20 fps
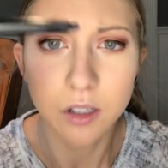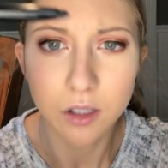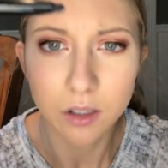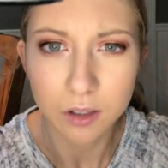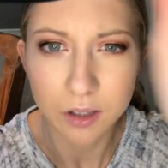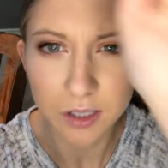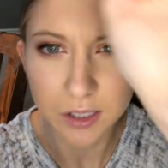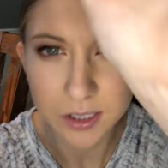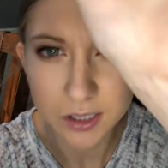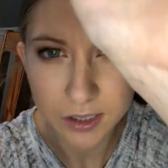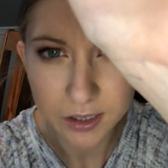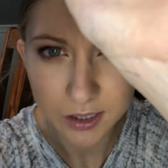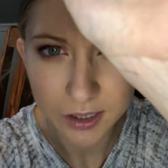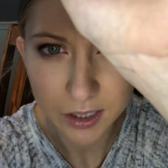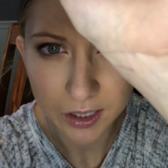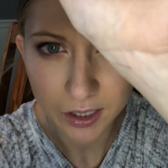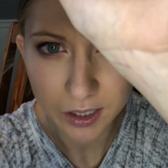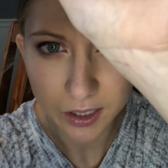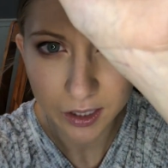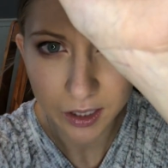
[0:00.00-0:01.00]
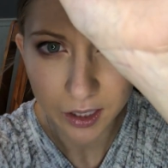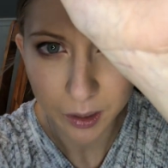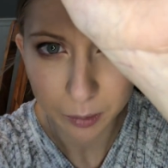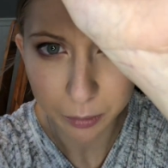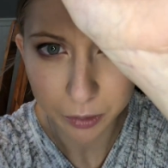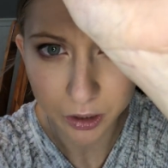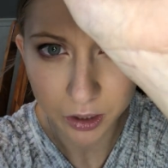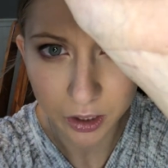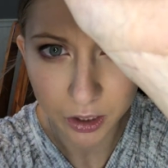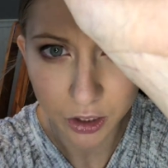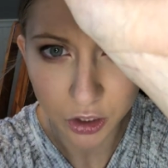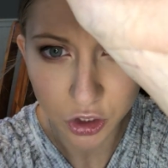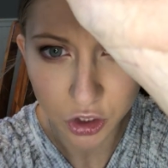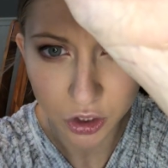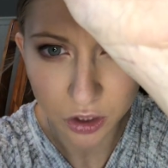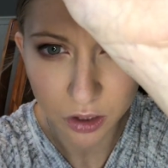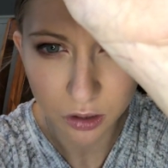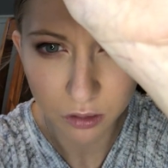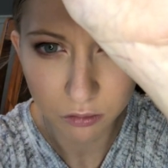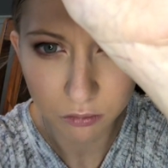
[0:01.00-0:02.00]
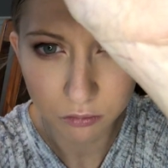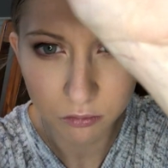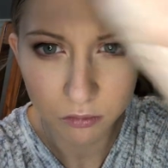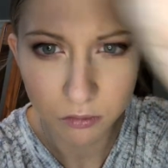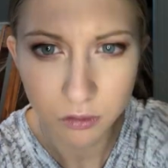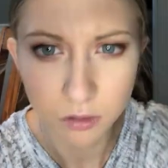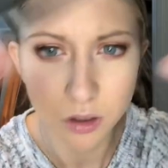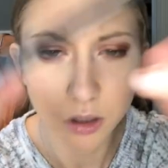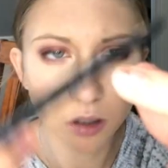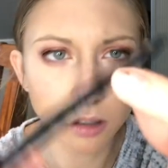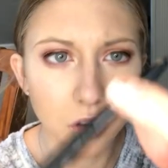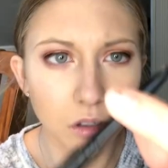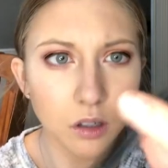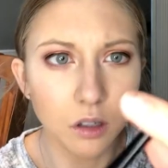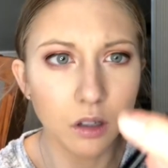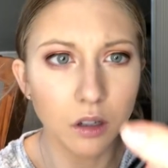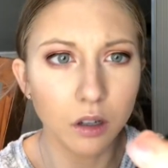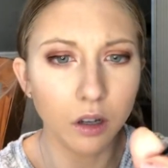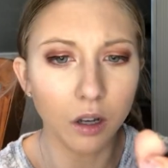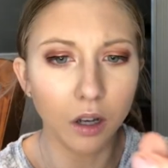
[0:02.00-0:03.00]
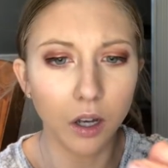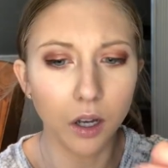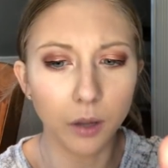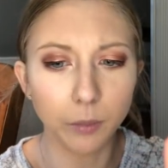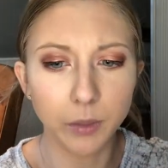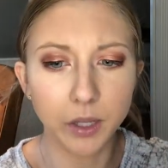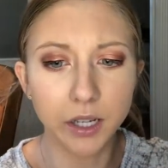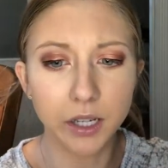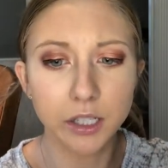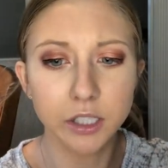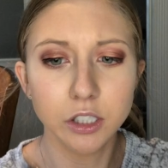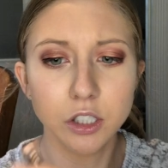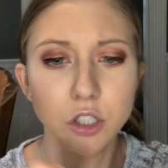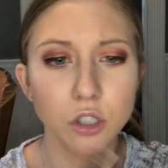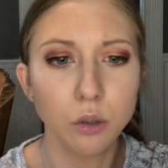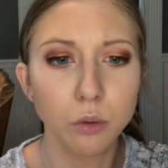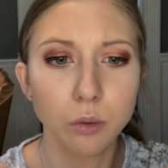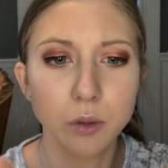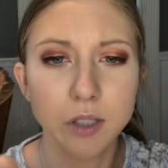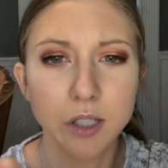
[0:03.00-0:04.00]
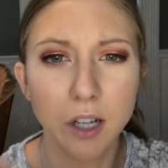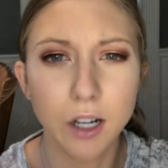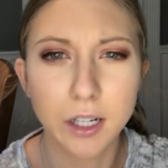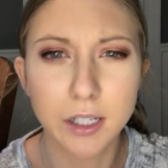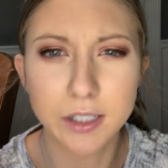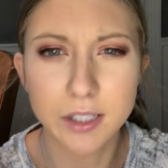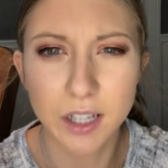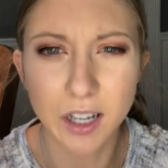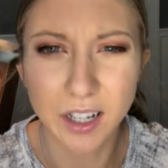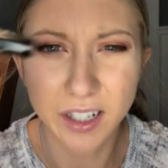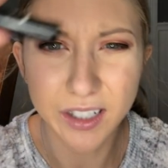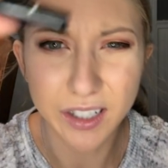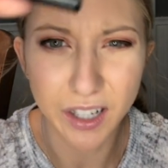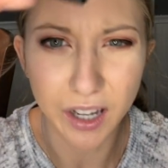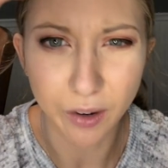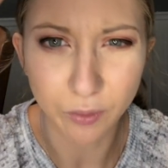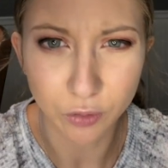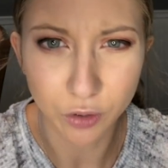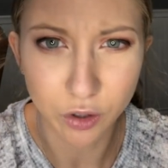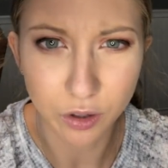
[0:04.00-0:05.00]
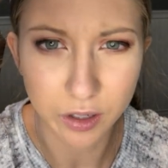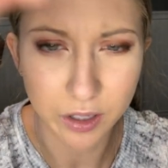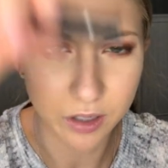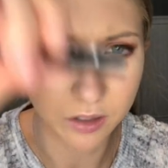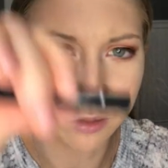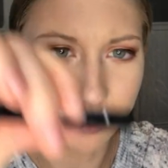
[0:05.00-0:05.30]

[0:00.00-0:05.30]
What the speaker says: This is the application. It has two sides. Awkward.